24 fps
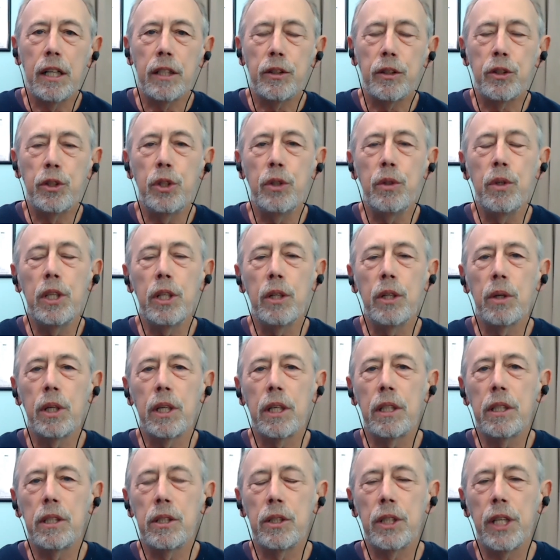to the
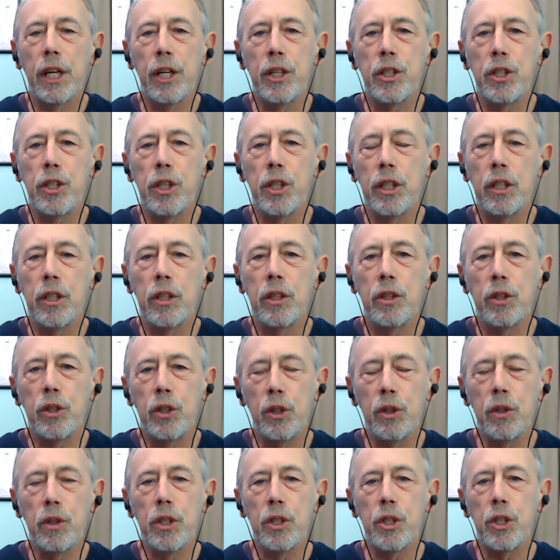organization,
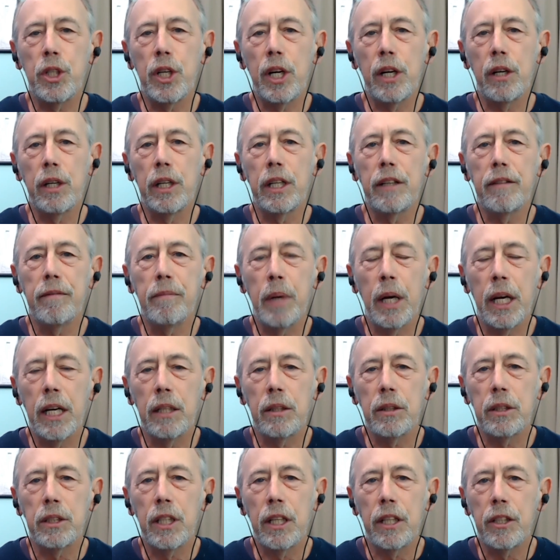to the sharing of
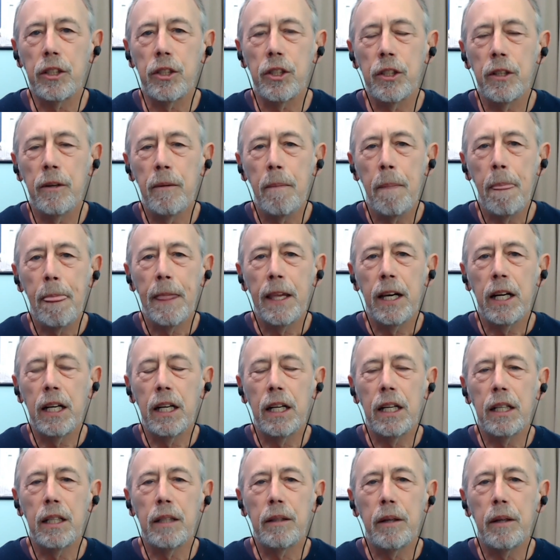BioTouch.
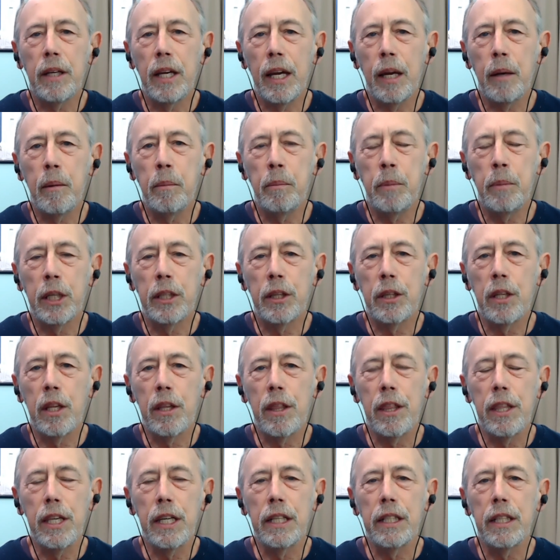Uh, but the
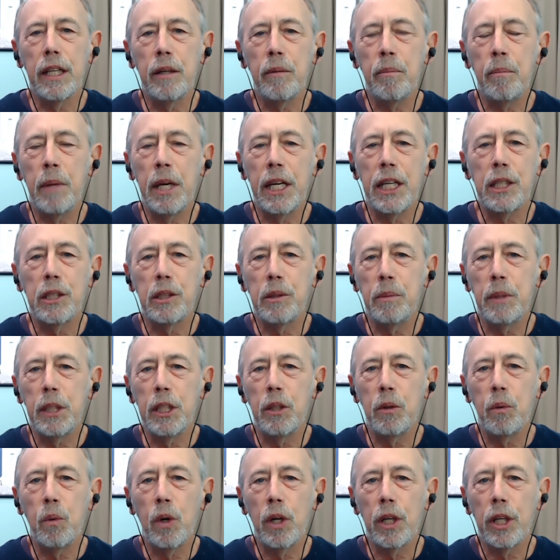thing that makes me
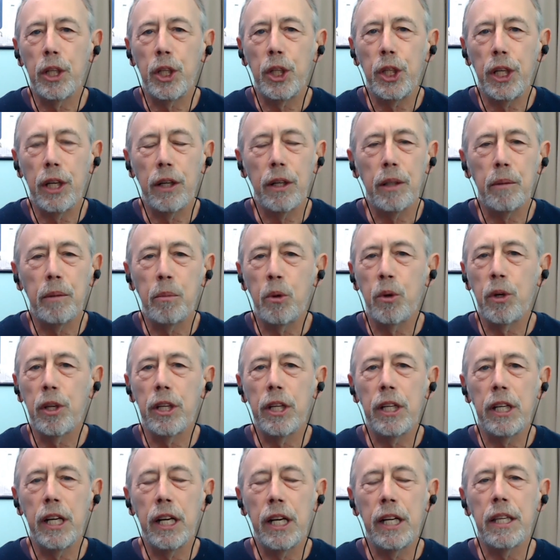want to share it more
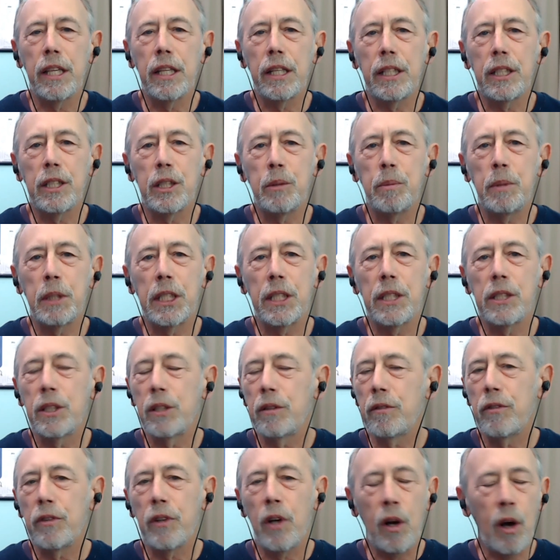than anything is because
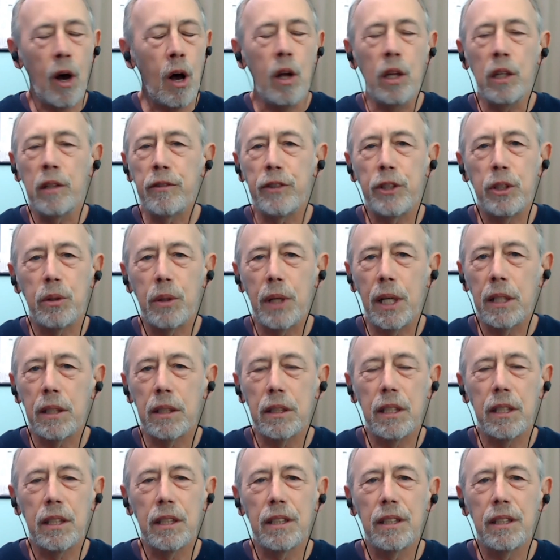of all of you out there.